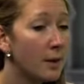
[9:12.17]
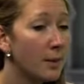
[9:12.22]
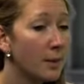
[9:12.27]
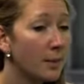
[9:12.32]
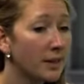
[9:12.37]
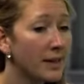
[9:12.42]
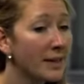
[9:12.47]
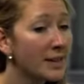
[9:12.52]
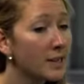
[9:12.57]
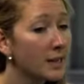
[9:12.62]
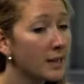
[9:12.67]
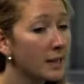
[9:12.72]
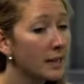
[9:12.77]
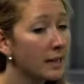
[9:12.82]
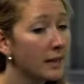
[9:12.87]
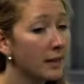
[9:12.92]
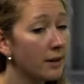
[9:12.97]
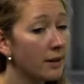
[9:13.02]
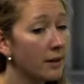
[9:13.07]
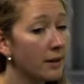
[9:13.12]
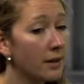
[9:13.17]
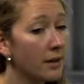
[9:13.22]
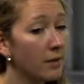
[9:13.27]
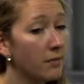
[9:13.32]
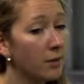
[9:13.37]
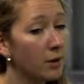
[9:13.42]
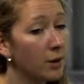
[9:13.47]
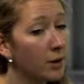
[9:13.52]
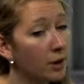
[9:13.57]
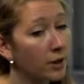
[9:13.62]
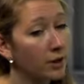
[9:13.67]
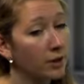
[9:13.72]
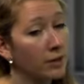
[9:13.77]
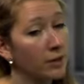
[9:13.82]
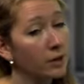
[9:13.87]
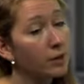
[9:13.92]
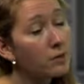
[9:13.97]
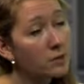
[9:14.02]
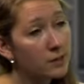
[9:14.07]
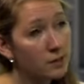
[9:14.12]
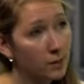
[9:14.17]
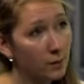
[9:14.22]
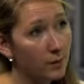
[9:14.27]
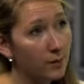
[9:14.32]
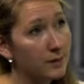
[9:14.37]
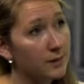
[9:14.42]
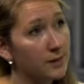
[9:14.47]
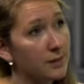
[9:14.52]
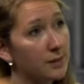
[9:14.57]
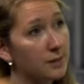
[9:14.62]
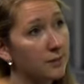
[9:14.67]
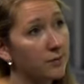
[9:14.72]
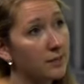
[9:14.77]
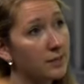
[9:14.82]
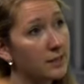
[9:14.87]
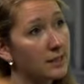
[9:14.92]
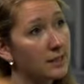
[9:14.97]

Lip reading: But actually, if you look at the consequences of this